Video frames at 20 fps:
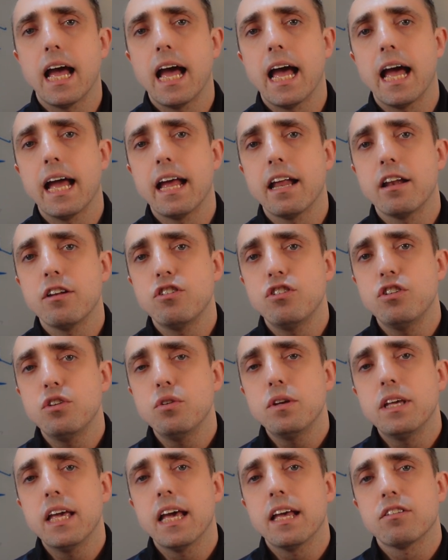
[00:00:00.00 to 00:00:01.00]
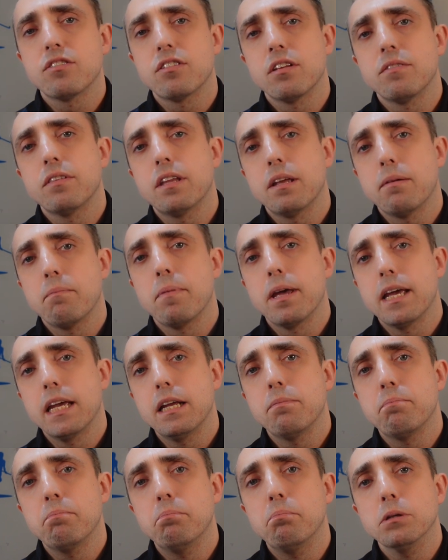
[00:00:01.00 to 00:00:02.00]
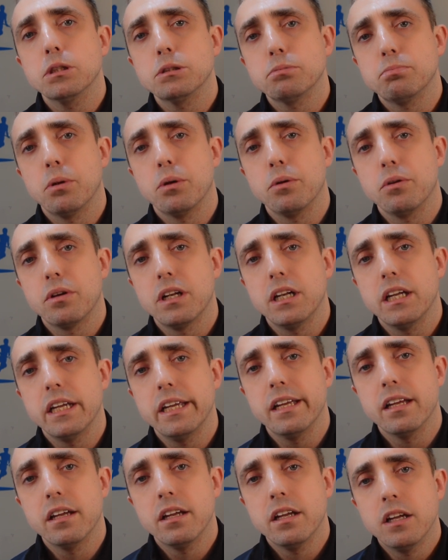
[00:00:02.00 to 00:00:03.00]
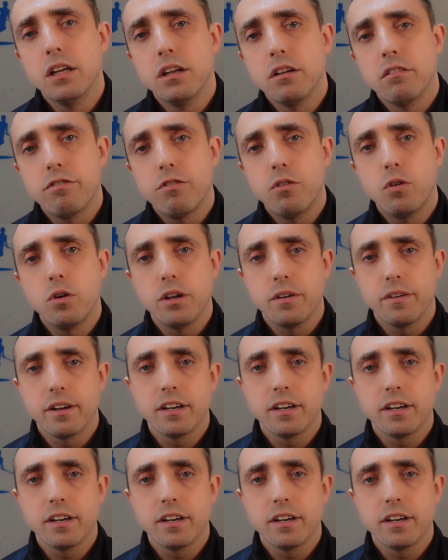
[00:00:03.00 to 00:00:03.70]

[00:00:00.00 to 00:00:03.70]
and you get something made bespokely for you.